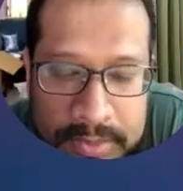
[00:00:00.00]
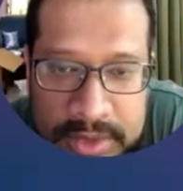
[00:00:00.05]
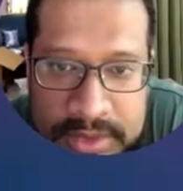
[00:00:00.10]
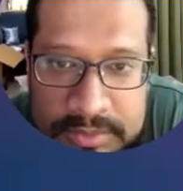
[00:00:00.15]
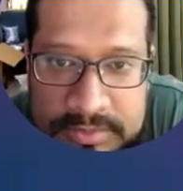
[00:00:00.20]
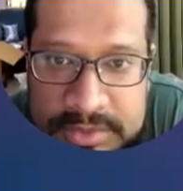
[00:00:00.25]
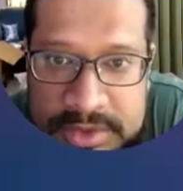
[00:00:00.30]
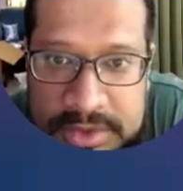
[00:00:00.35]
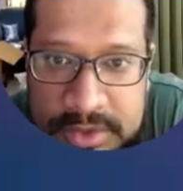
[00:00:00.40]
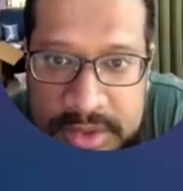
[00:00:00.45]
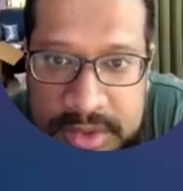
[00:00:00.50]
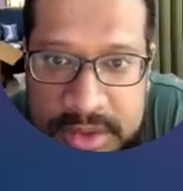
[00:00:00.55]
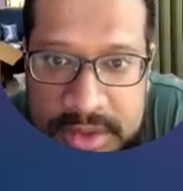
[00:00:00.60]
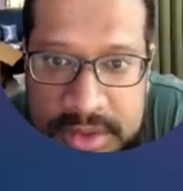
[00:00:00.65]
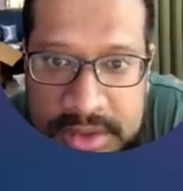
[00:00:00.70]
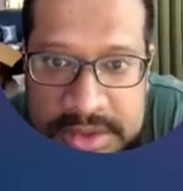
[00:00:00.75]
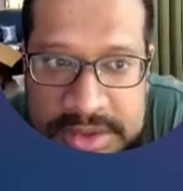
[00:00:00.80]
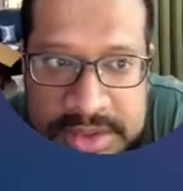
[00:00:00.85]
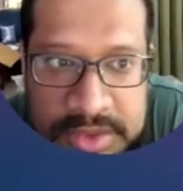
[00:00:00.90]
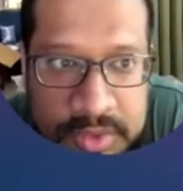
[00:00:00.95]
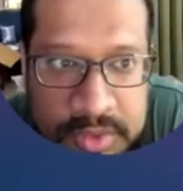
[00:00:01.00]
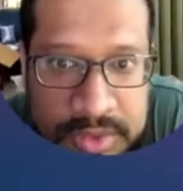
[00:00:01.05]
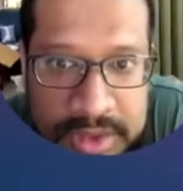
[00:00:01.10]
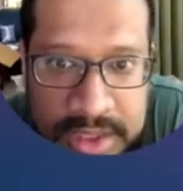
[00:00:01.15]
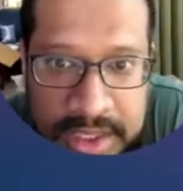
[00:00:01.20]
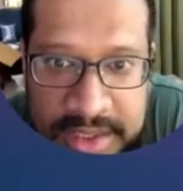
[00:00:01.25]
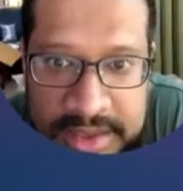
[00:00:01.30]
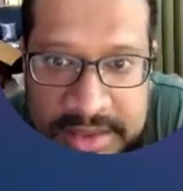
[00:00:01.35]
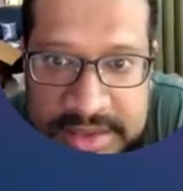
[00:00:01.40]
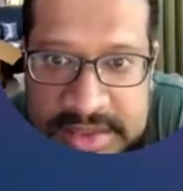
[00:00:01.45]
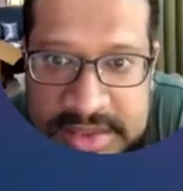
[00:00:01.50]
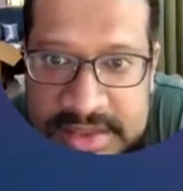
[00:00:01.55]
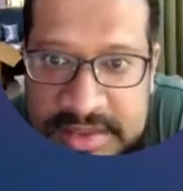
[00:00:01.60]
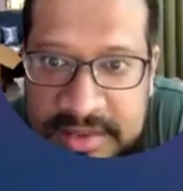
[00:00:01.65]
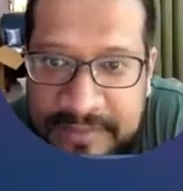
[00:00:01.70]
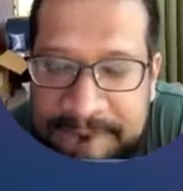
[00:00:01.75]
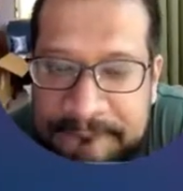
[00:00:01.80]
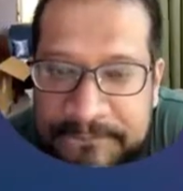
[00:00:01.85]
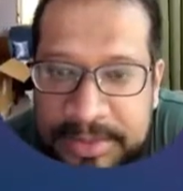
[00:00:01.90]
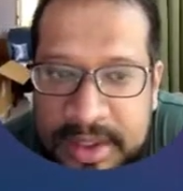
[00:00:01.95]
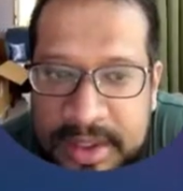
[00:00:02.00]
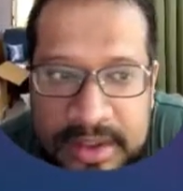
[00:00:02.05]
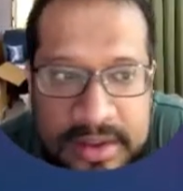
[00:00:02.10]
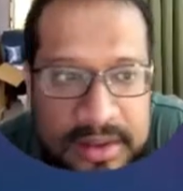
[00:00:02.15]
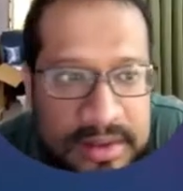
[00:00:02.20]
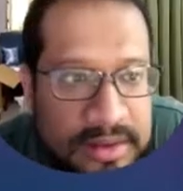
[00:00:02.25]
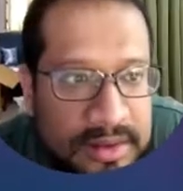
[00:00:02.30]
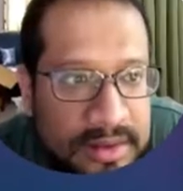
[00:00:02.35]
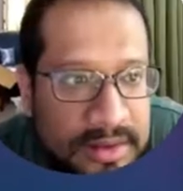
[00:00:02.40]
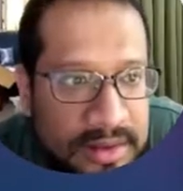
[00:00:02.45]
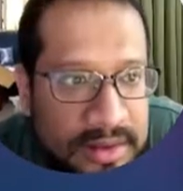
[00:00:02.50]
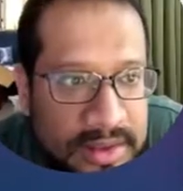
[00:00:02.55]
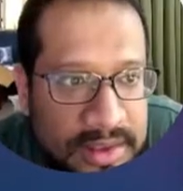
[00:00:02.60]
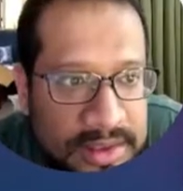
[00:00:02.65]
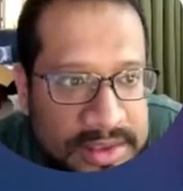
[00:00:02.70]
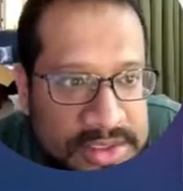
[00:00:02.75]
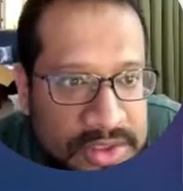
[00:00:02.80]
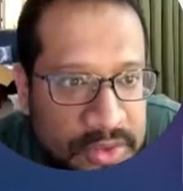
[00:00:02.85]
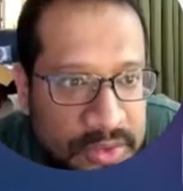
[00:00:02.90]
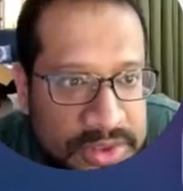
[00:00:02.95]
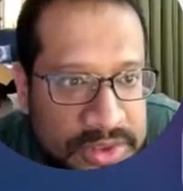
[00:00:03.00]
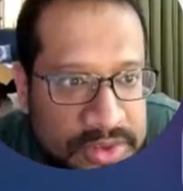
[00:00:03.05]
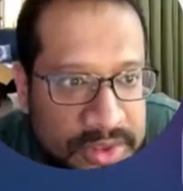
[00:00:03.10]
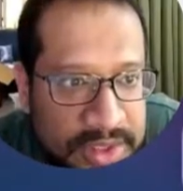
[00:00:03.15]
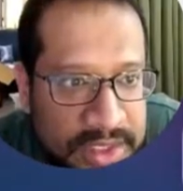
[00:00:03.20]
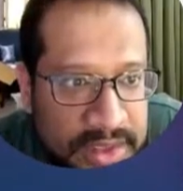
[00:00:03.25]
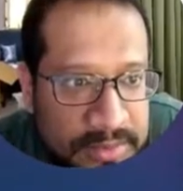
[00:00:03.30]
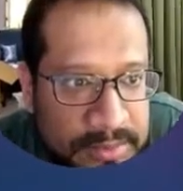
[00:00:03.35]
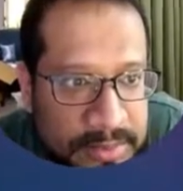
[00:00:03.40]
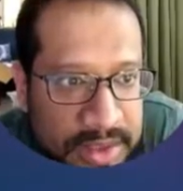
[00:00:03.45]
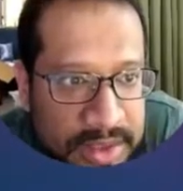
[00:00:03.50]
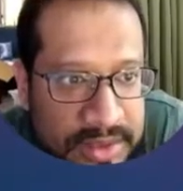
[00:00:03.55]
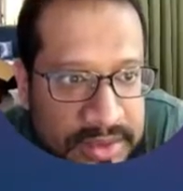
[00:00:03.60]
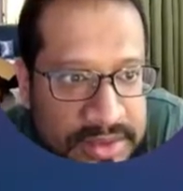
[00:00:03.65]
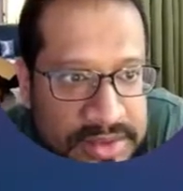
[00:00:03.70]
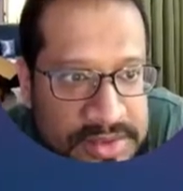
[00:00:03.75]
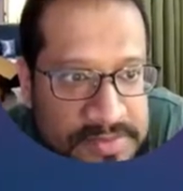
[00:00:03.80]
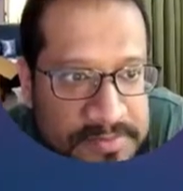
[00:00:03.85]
So here's Google Ads. Let's go into campaigns.